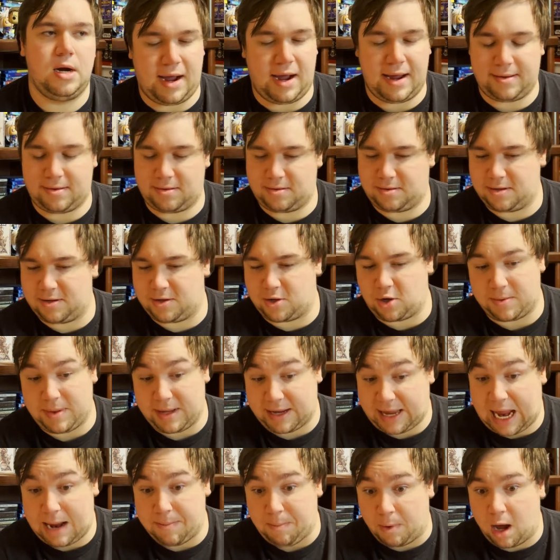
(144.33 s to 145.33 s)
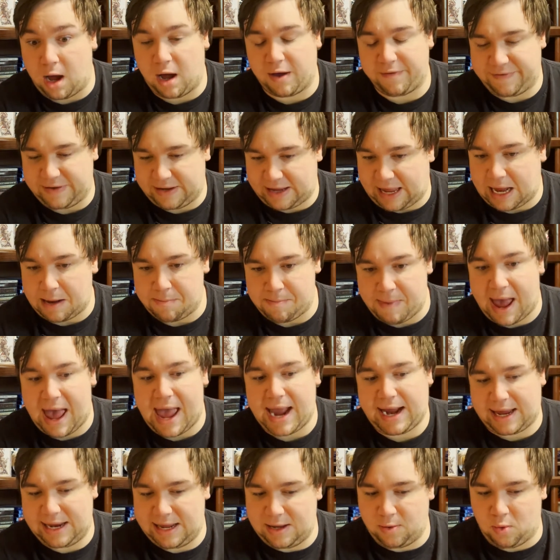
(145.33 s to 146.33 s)
I turned the game off and came
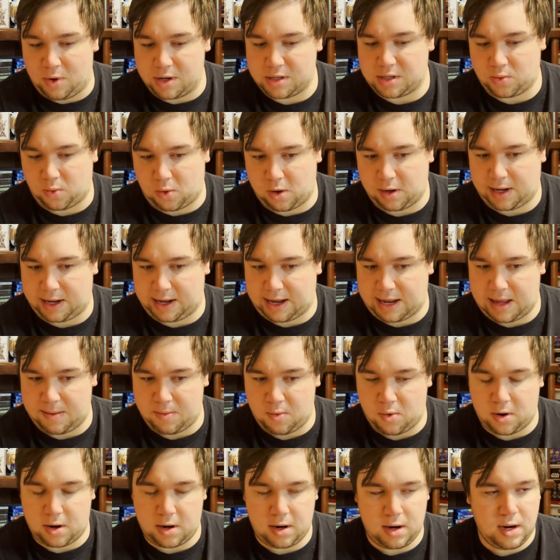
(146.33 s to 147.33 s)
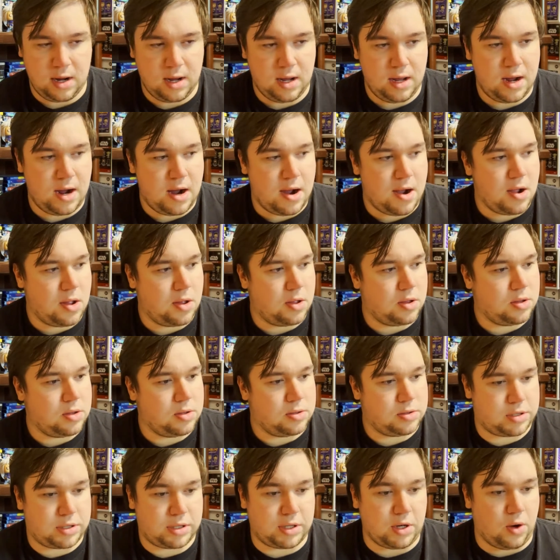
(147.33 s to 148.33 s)
back and it wasn't working anymore.
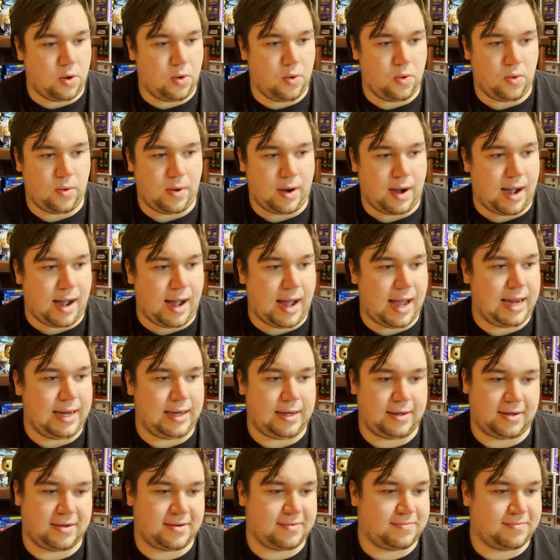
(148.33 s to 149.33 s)
So I